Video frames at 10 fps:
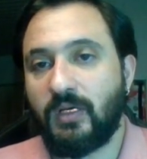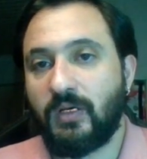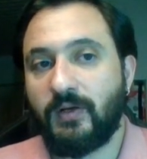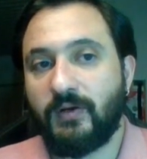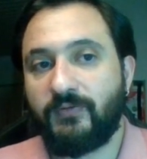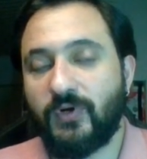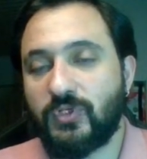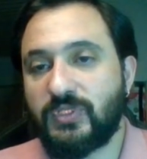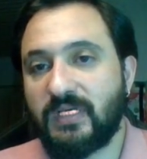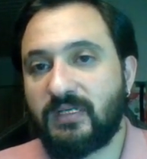First,
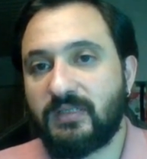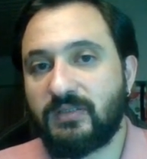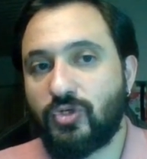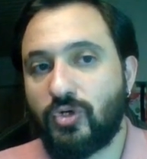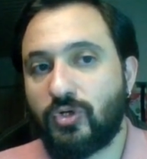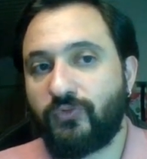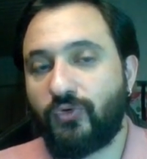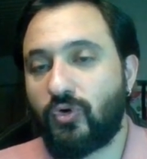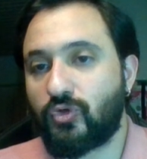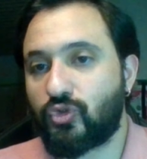second, third,
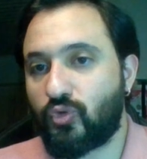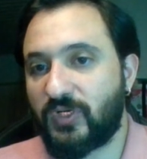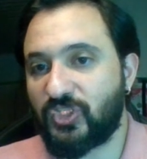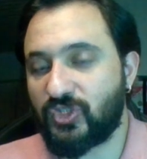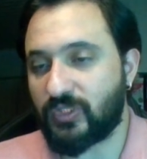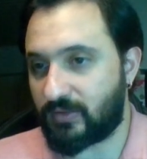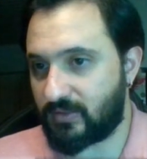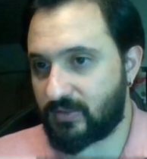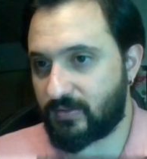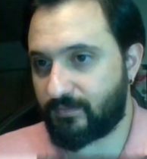fourth questions,
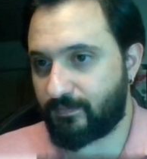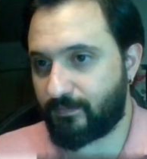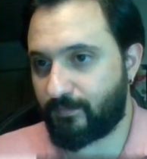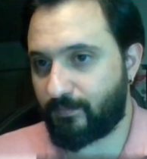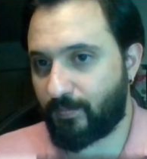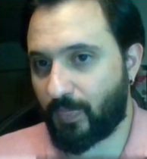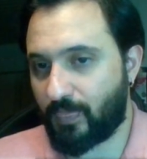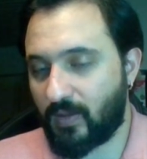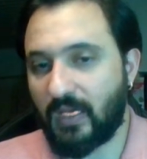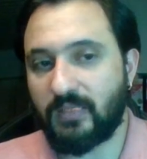
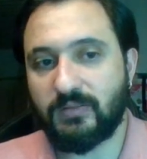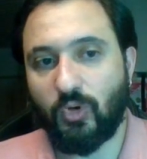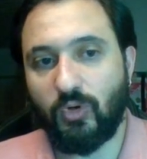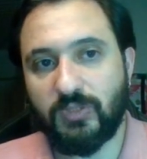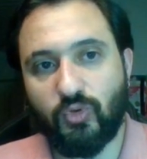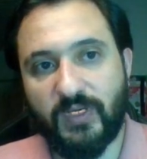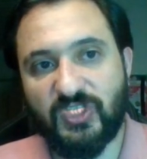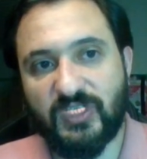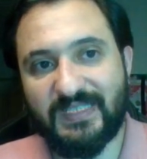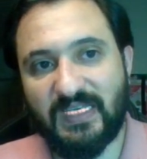and all the questions
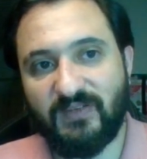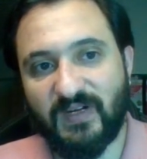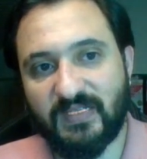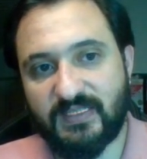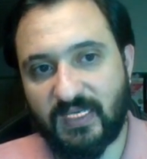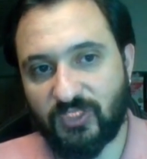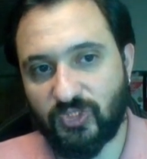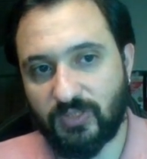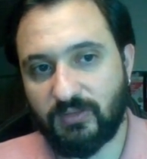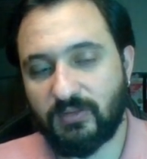in one section,
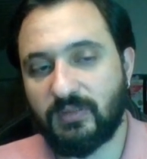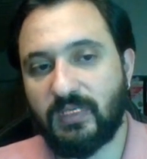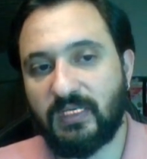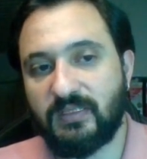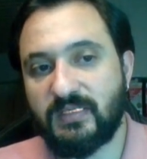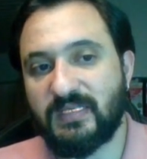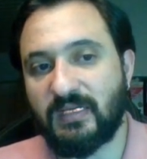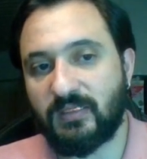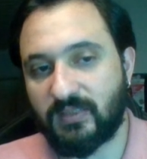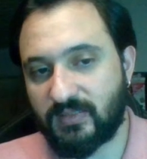and this is another
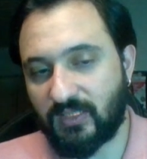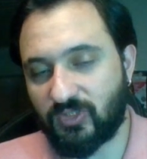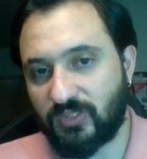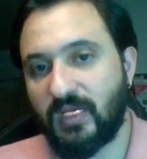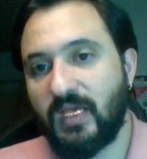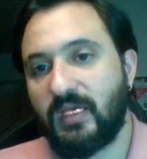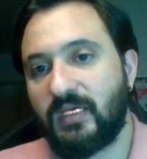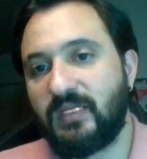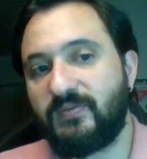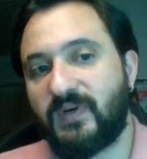section. In
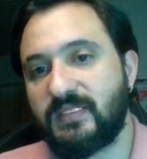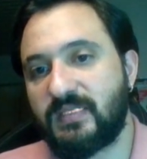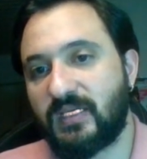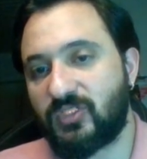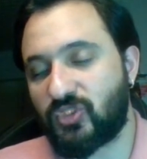one section,